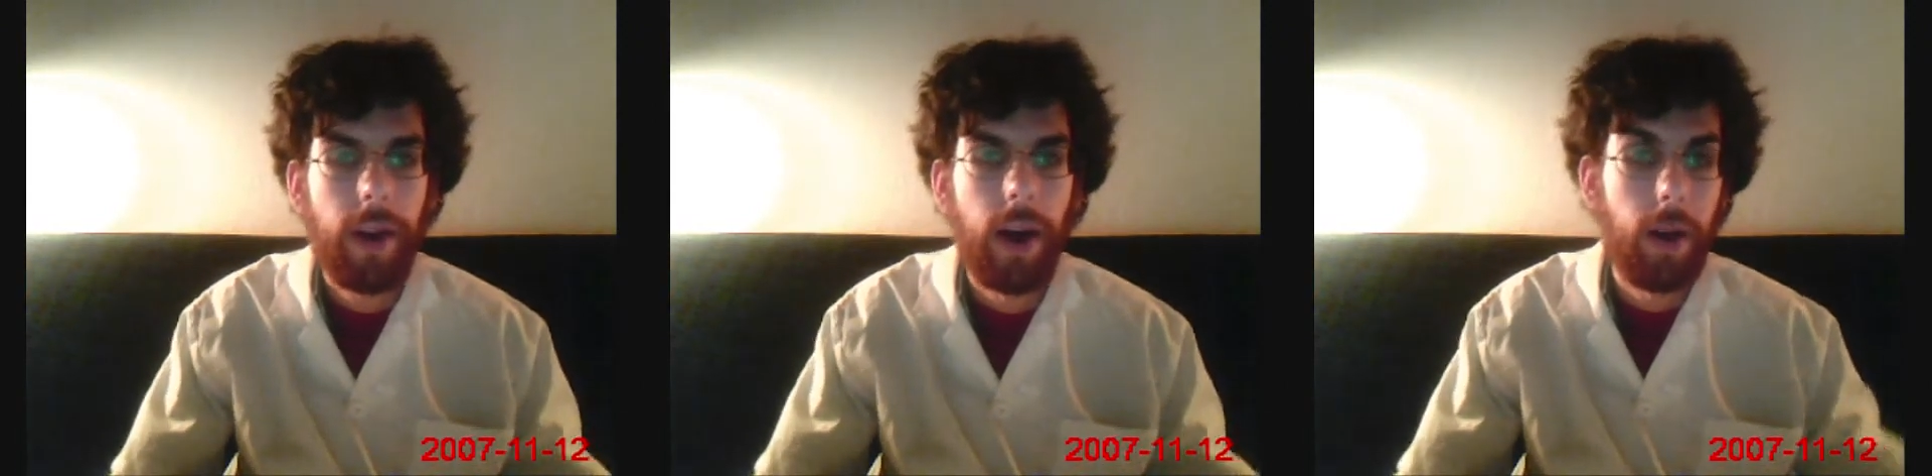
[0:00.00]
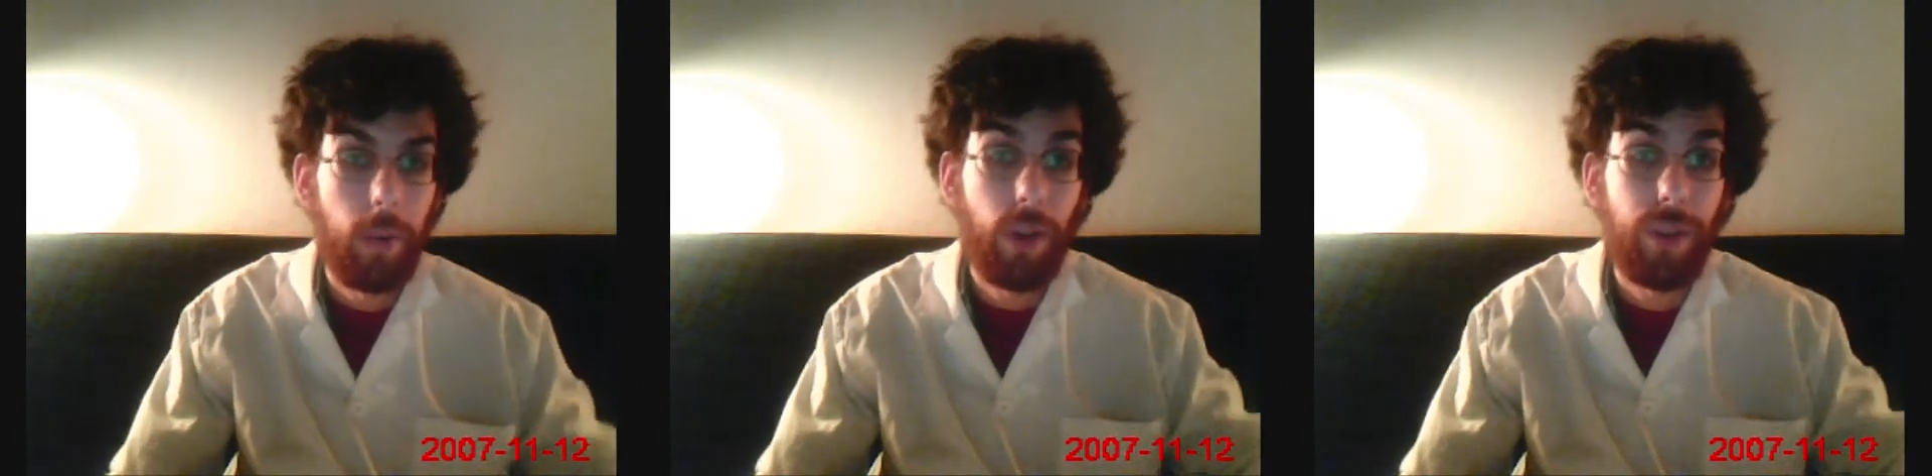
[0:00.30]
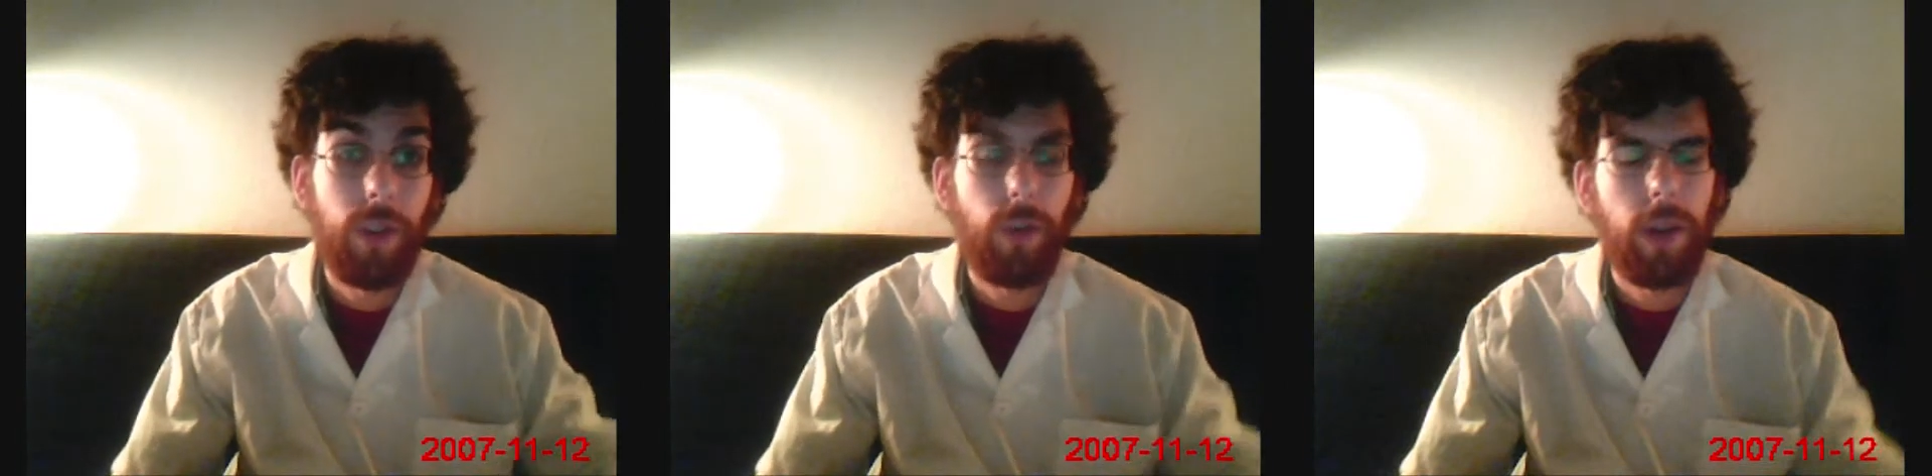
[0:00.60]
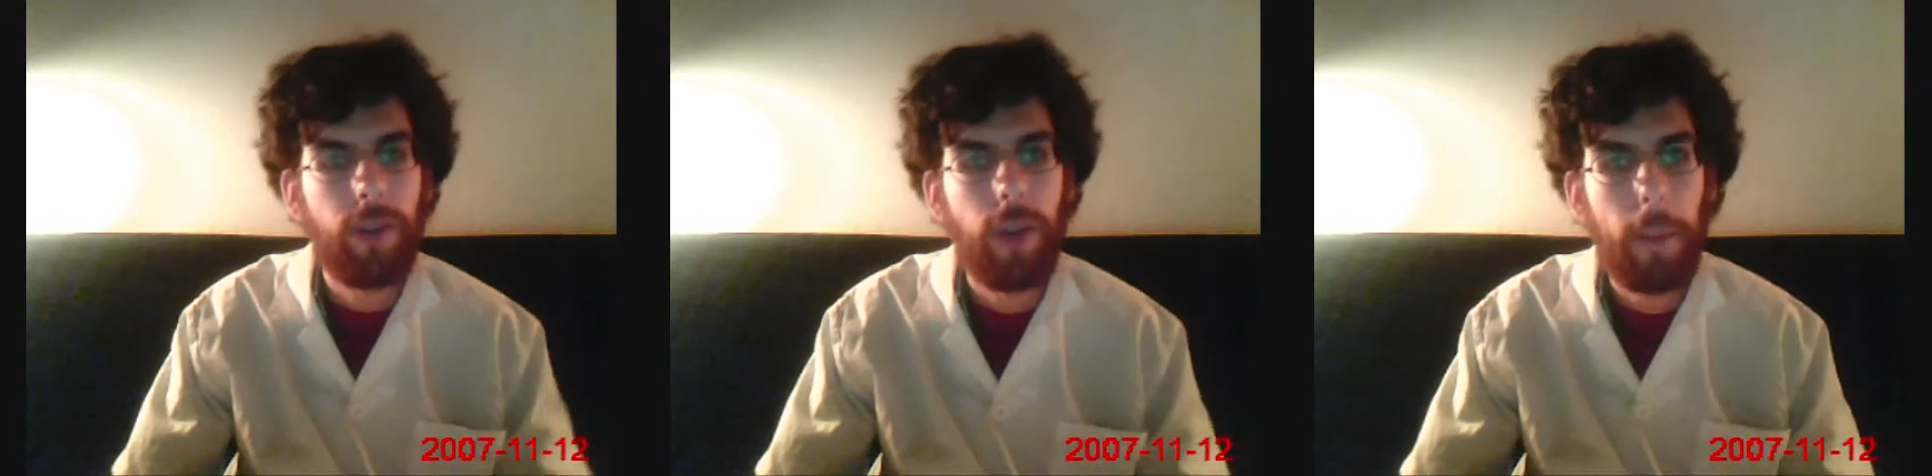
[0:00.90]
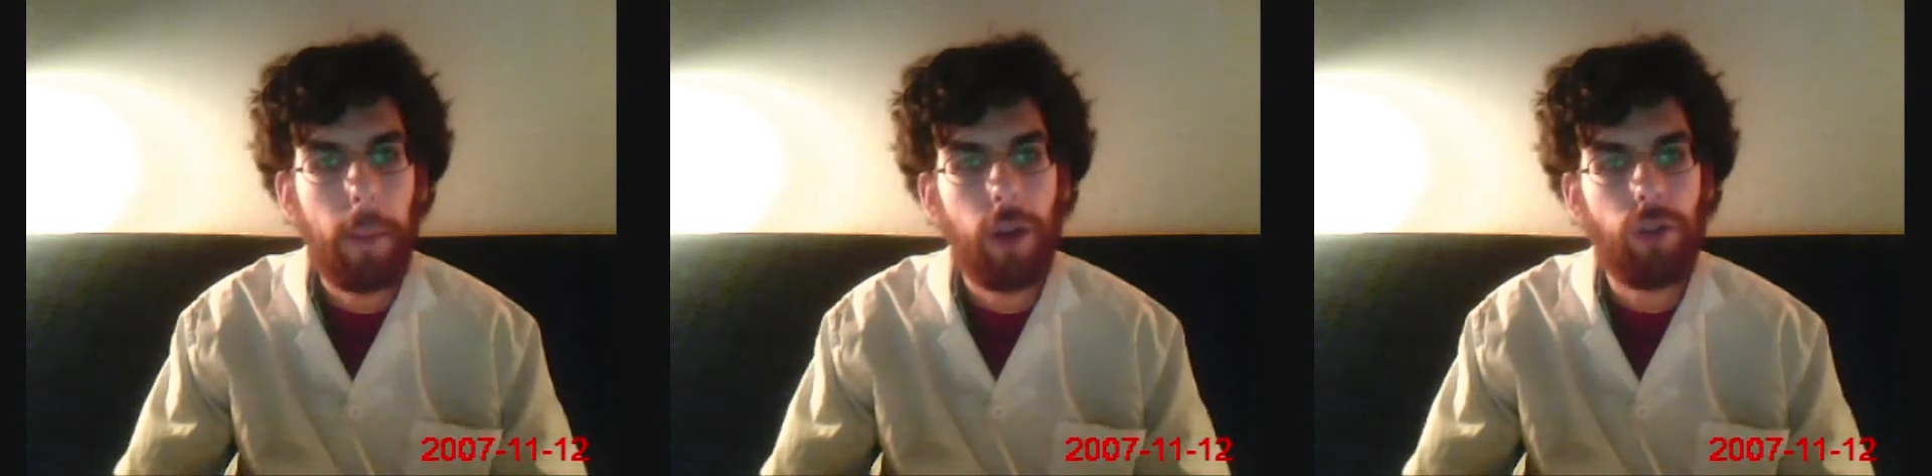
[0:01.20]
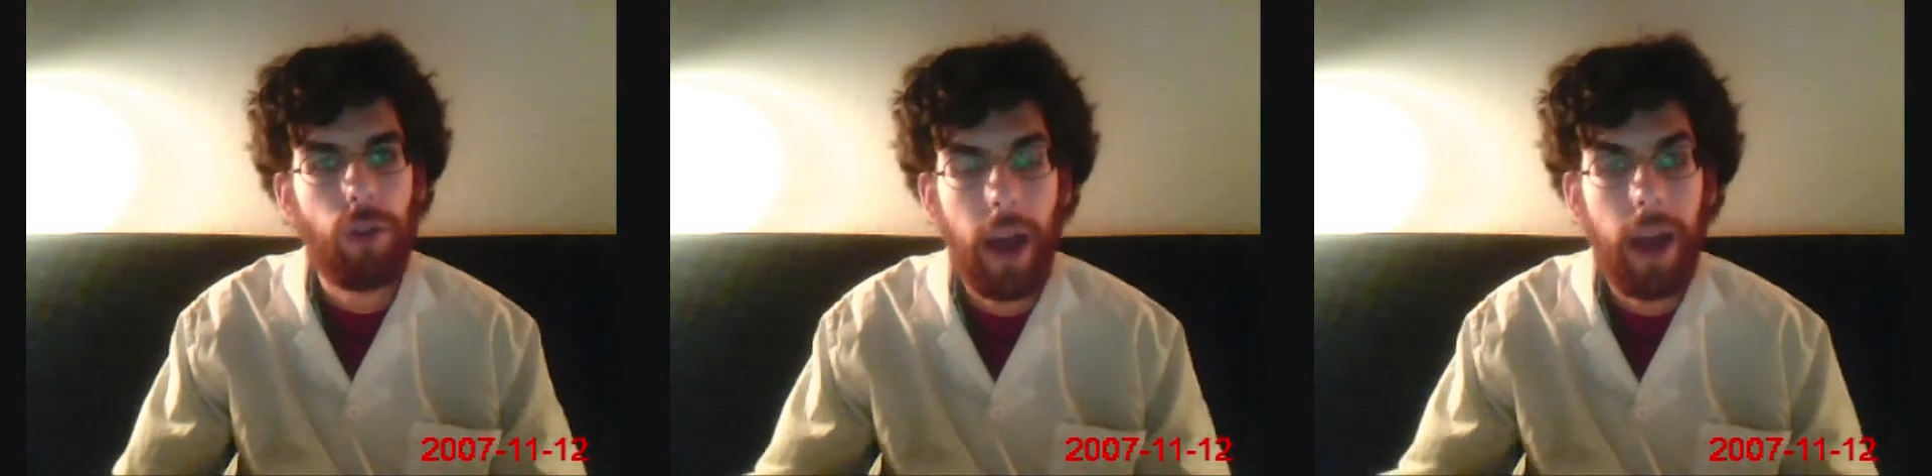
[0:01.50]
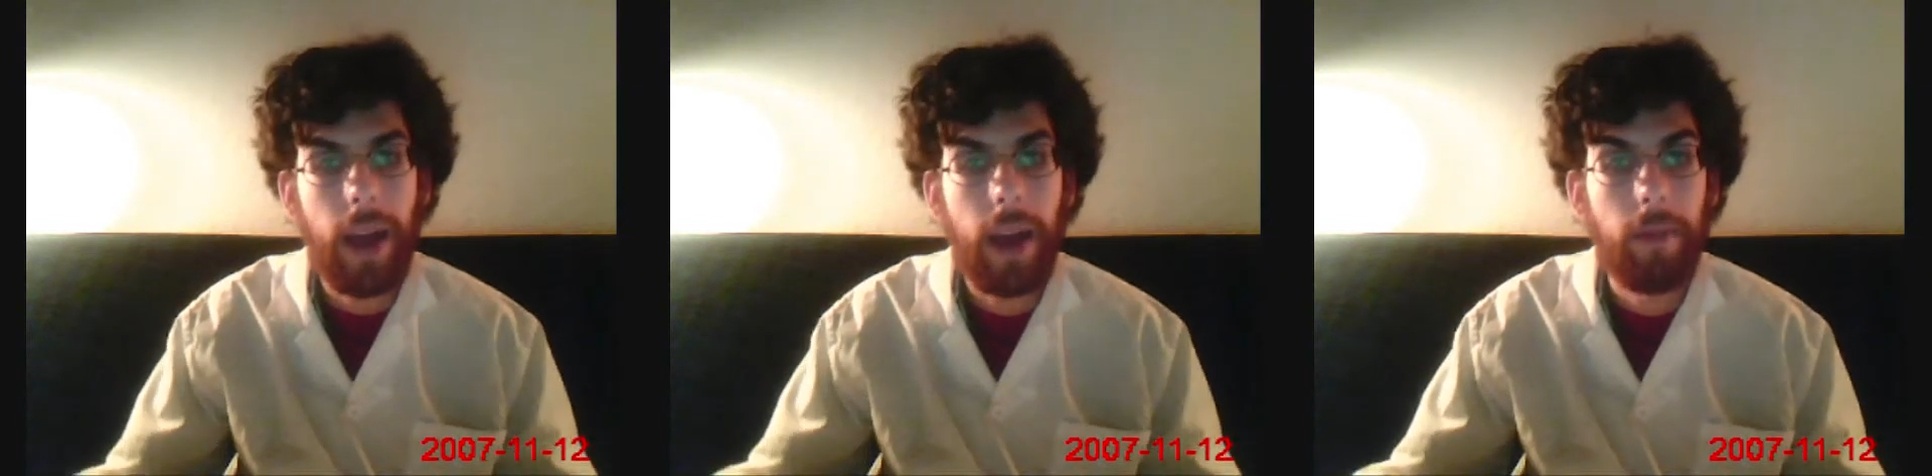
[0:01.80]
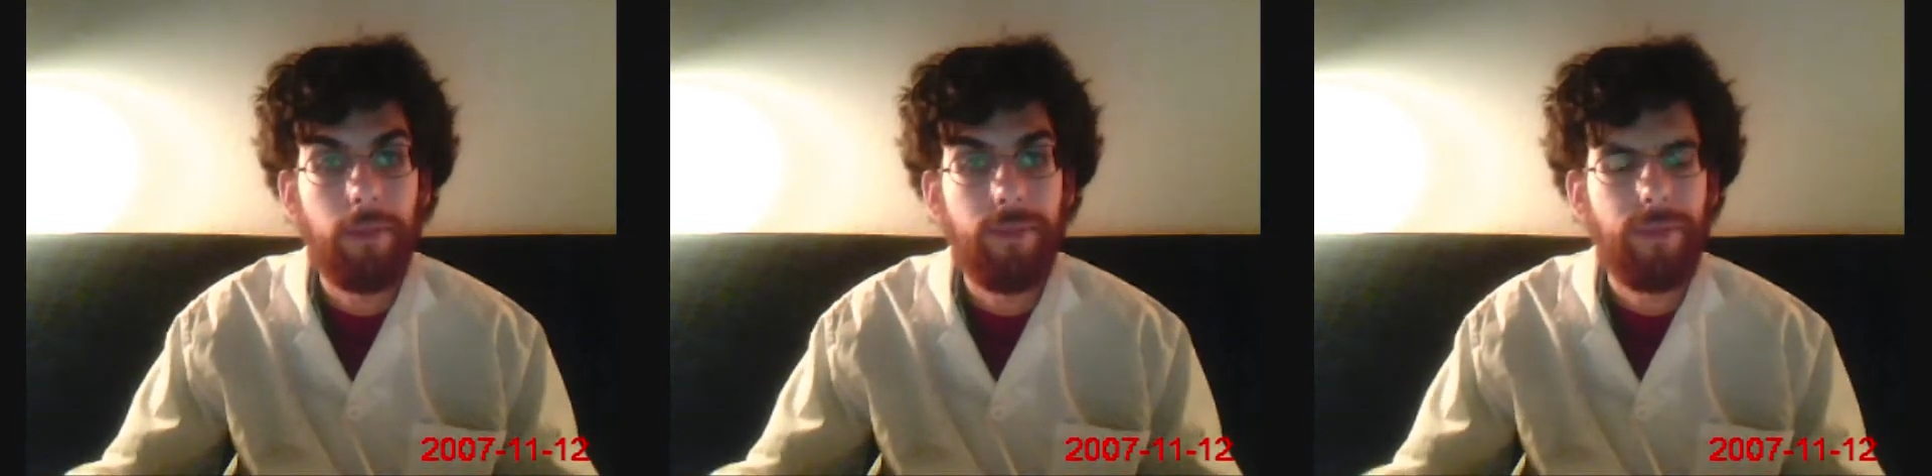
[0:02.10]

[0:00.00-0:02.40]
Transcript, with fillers: um, courtesy of raising vapor pressure at a, um,